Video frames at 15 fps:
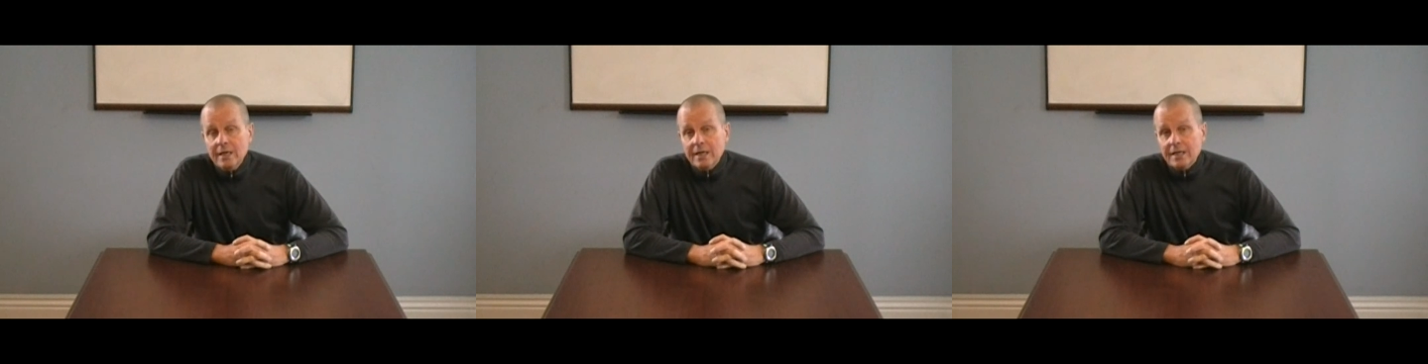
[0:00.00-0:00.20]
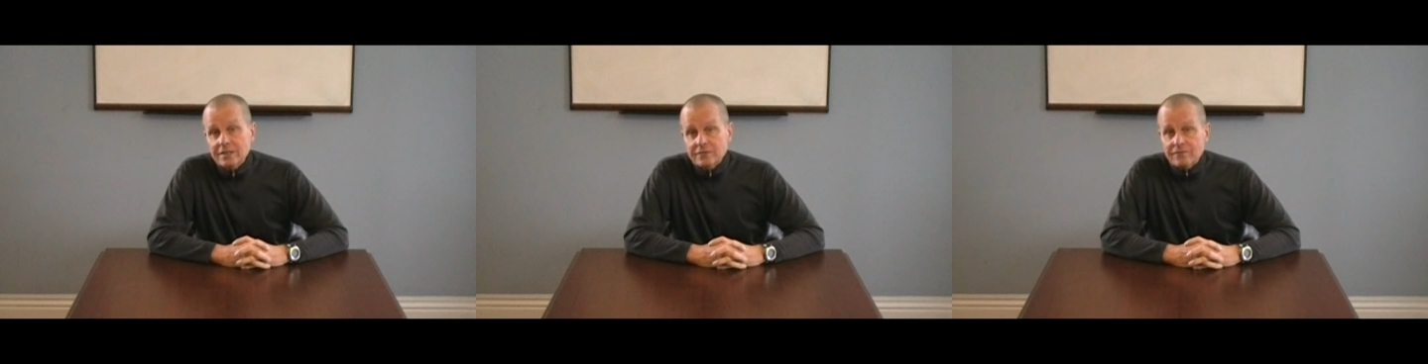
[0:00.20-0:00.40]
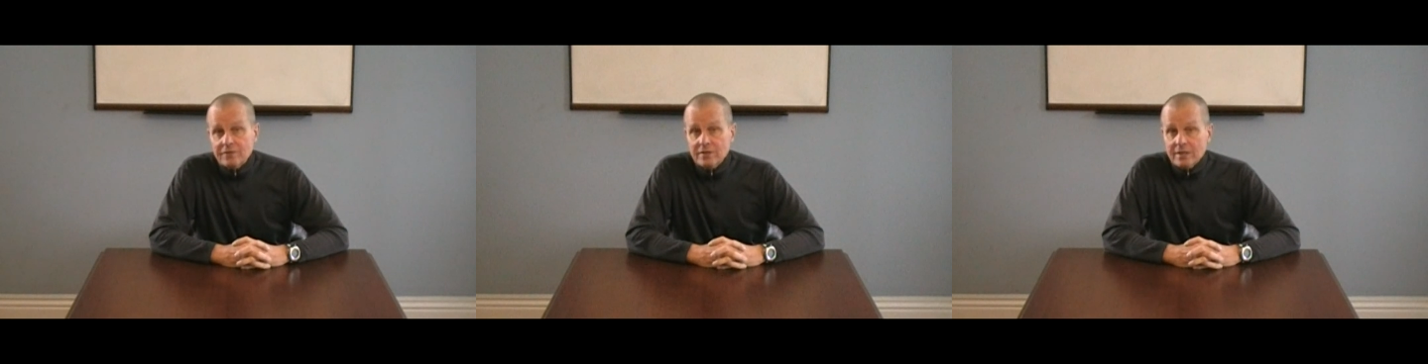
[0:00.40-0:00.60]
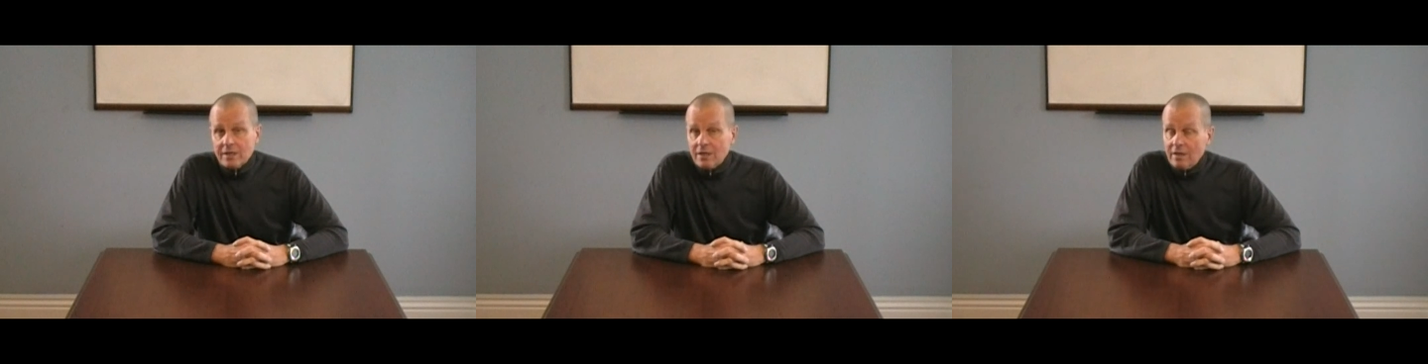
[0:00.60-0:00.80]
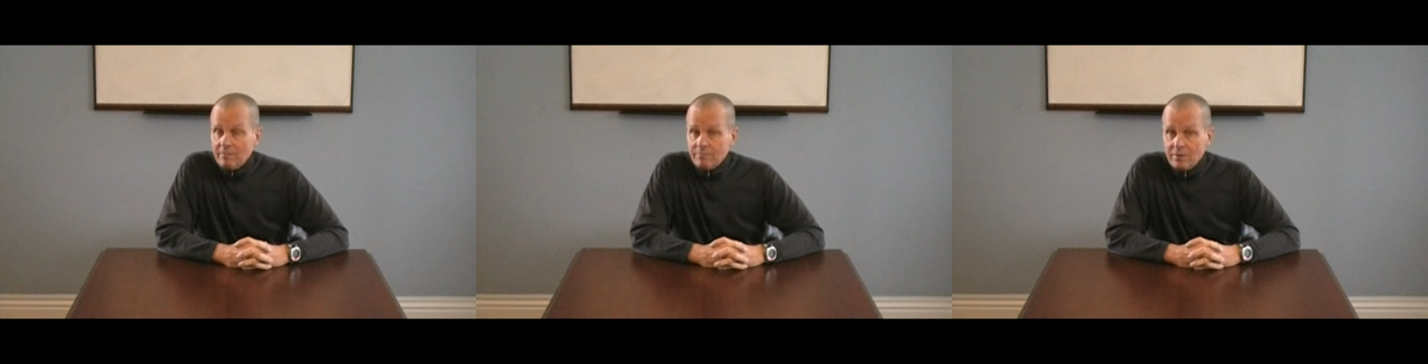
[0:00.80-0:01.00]
It's a fairly
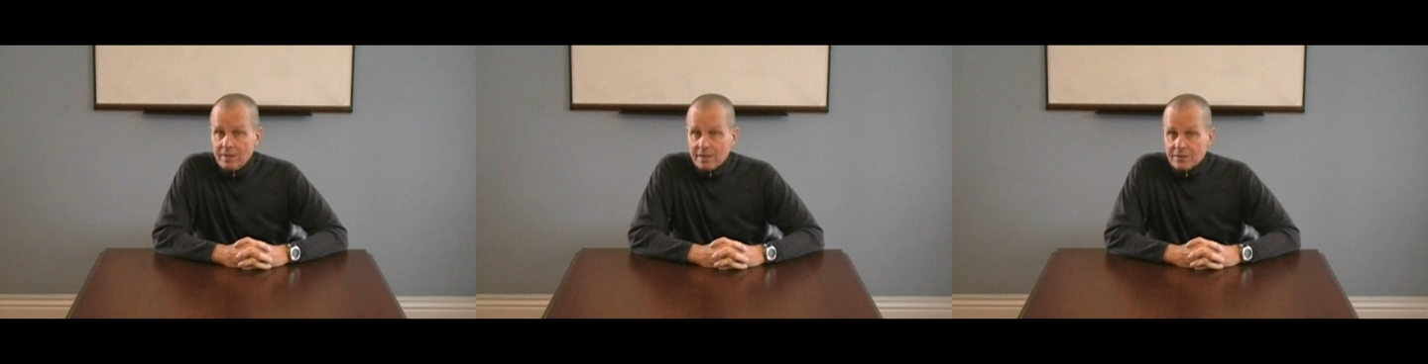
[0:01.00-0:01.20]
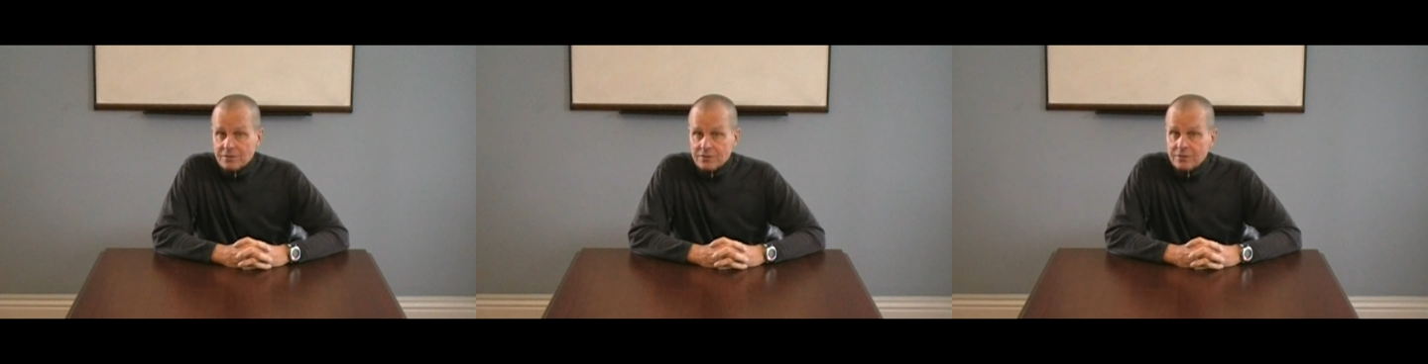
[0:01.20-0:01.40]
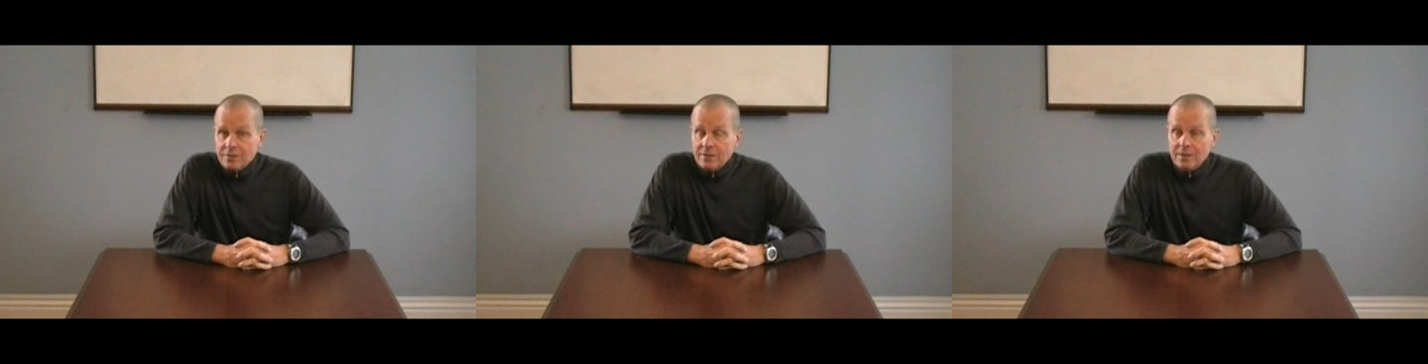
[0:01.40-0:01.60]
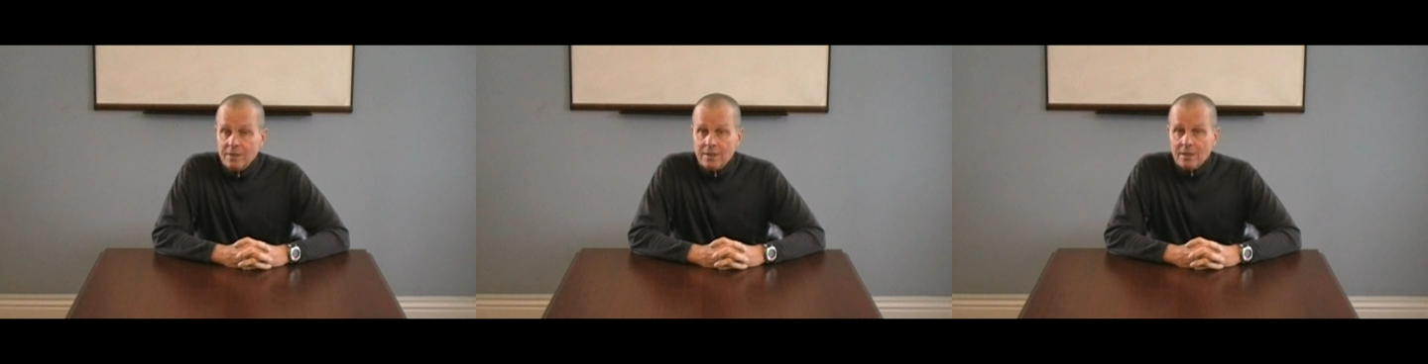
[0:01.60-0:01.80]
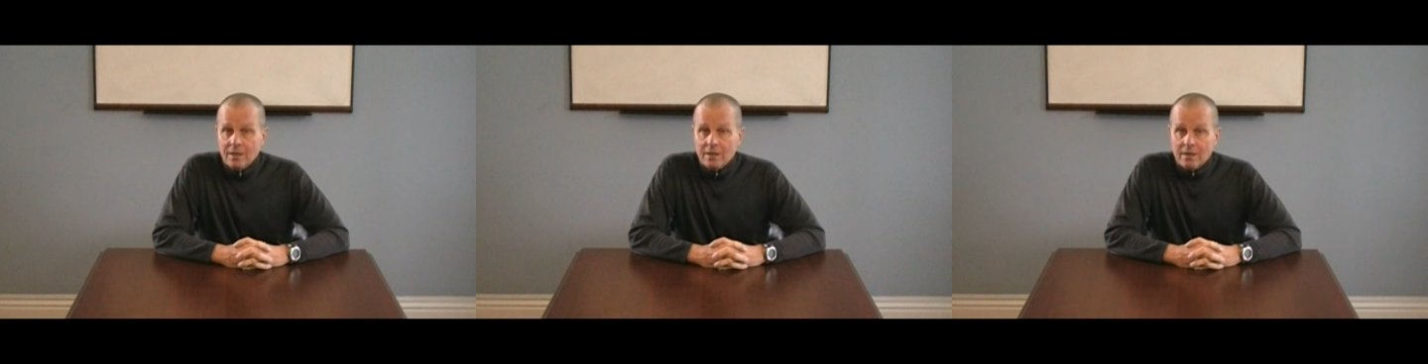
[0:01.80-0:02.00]
complex
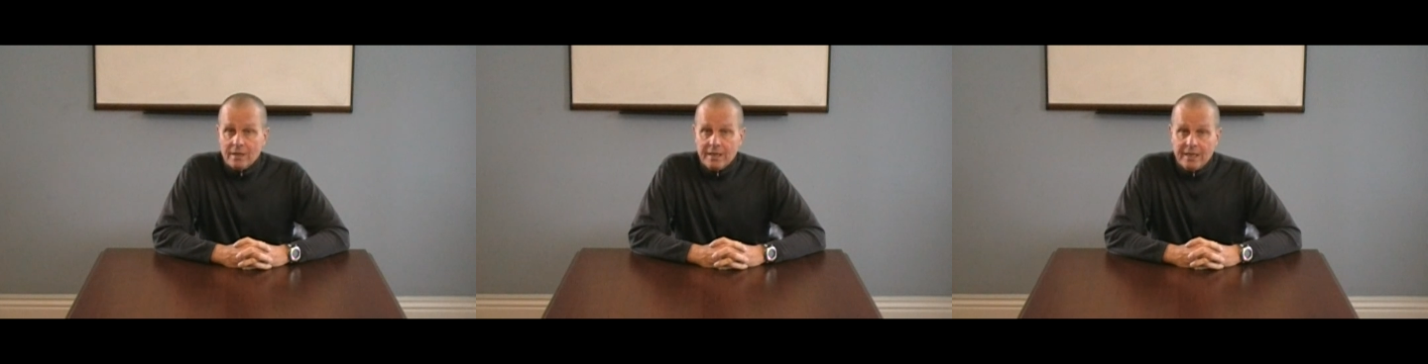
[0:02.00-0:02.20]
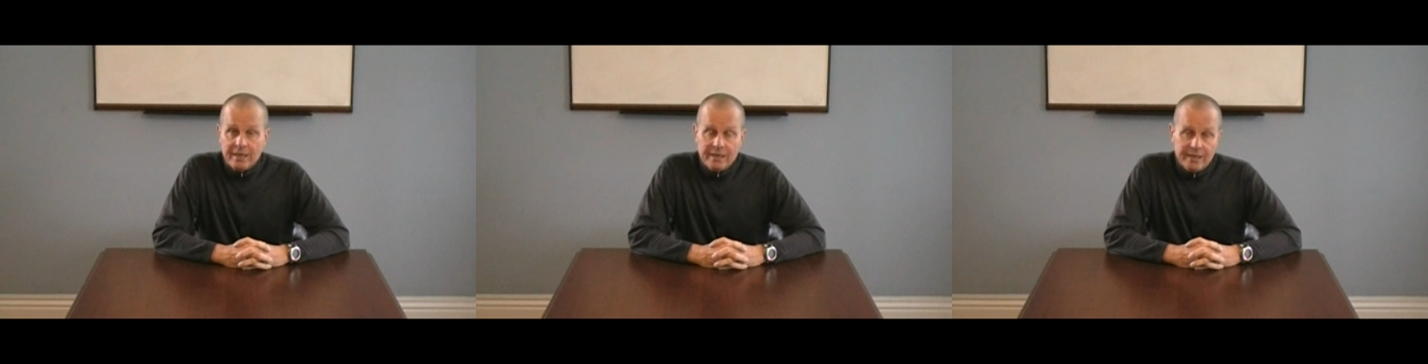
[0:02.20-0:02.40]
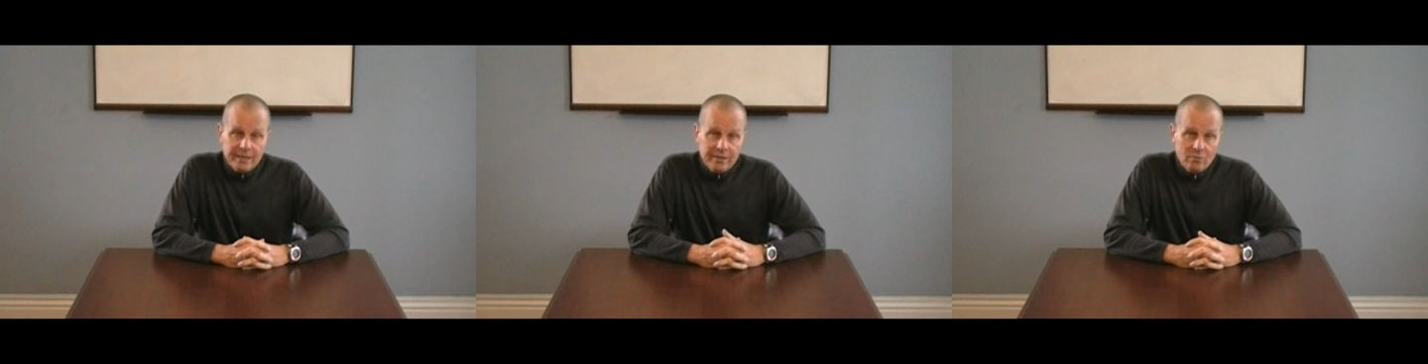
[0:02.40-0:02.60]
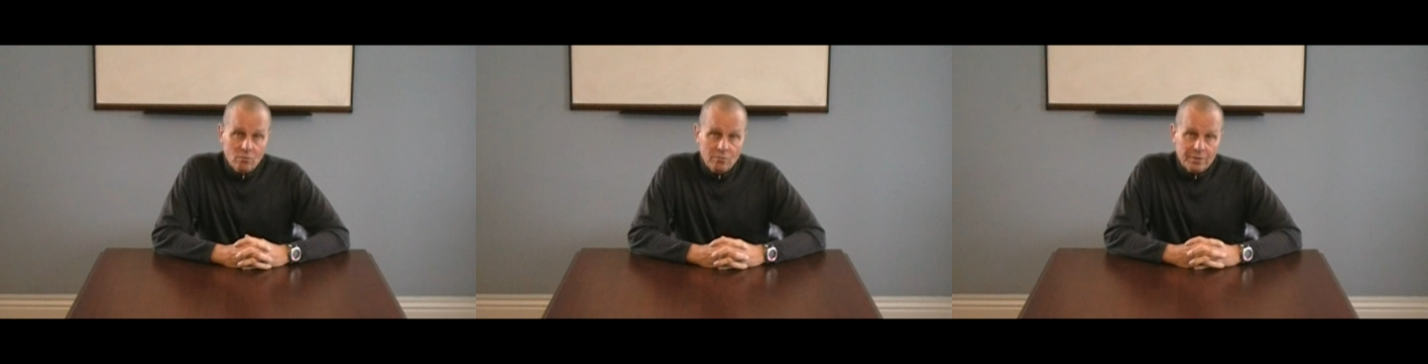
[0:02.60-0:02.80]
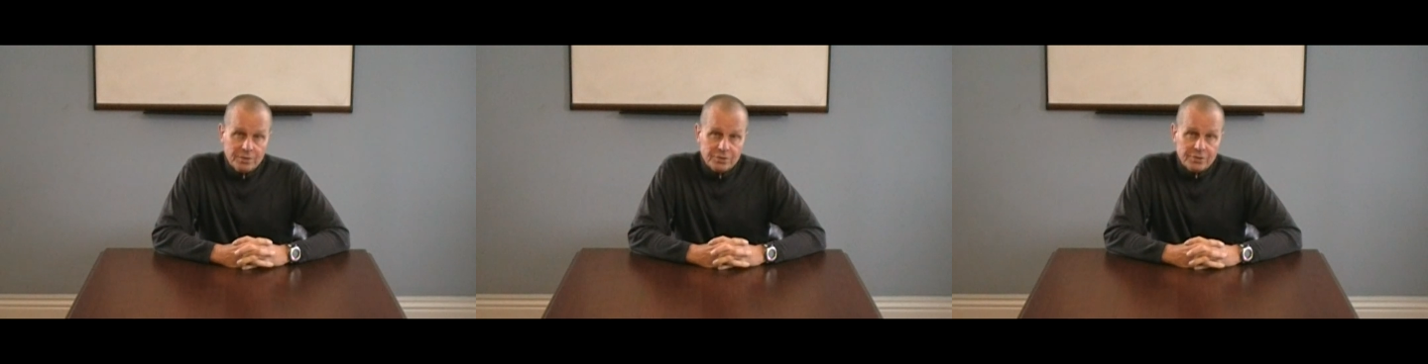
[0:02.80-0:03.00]
entity
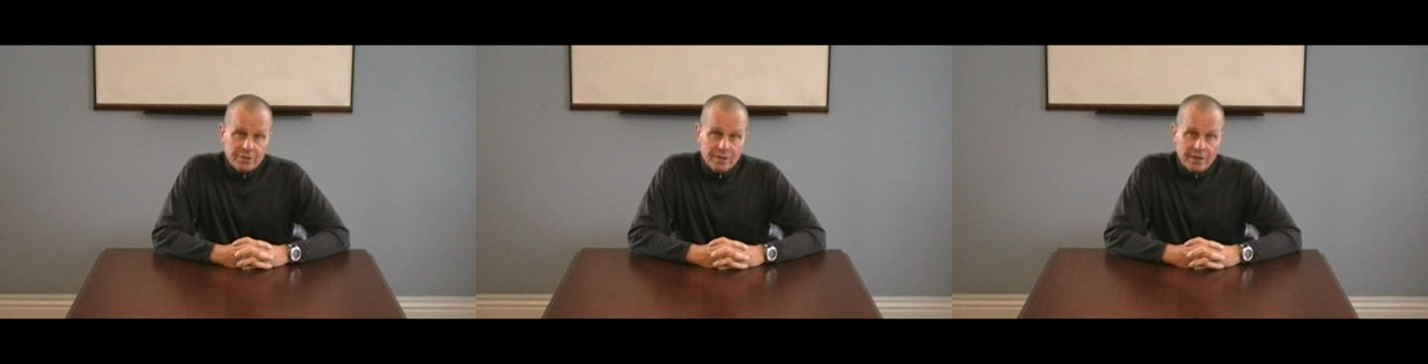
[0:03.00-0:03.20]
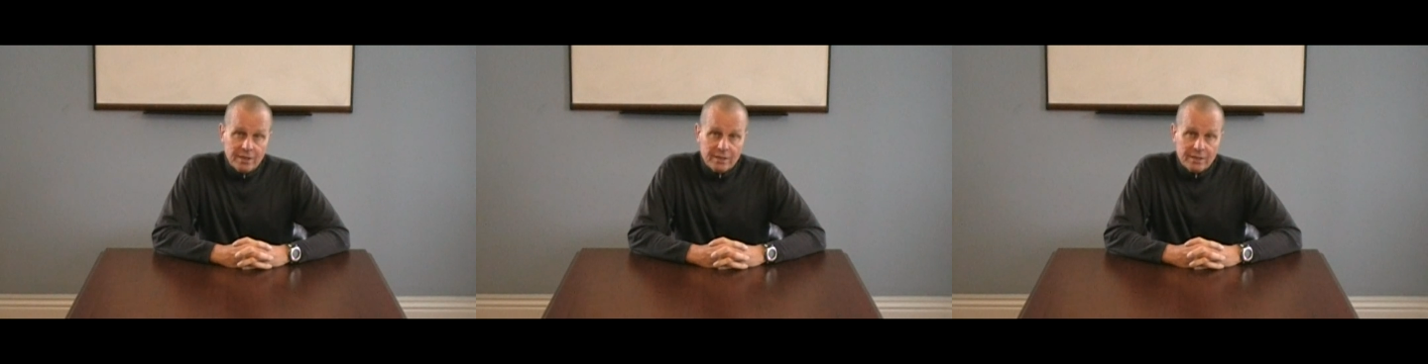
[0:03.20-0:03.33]
which